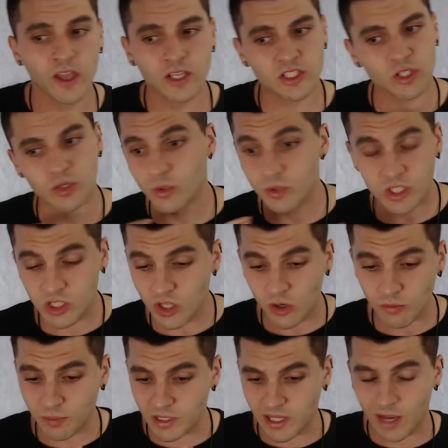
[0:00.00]
So there was
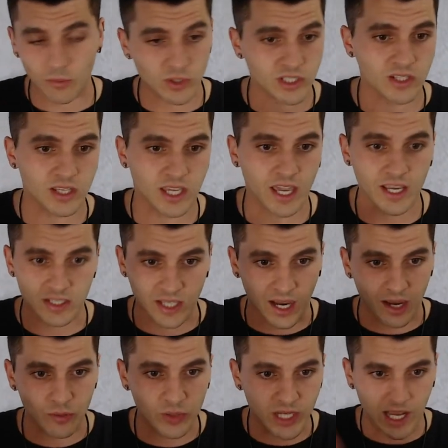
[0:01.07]
no, but that wasn't the case.
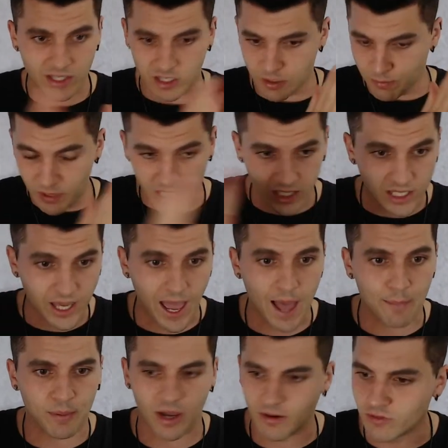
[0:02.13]
Hyread had this big
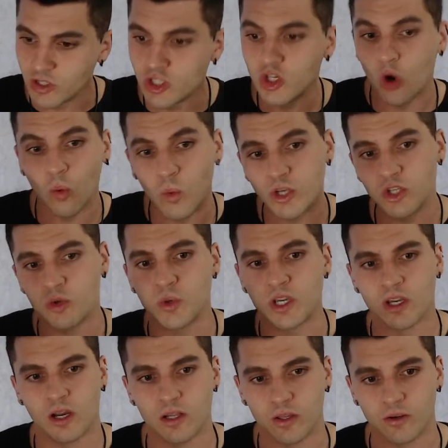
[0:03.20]
gap of no one doing
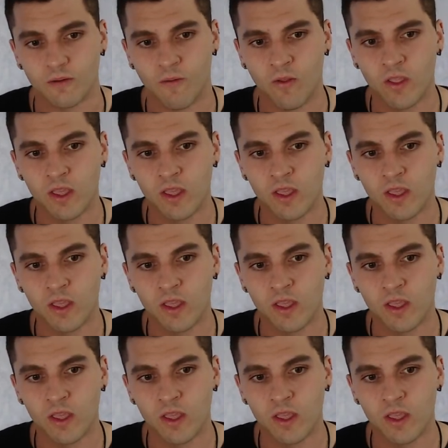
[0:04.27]
color.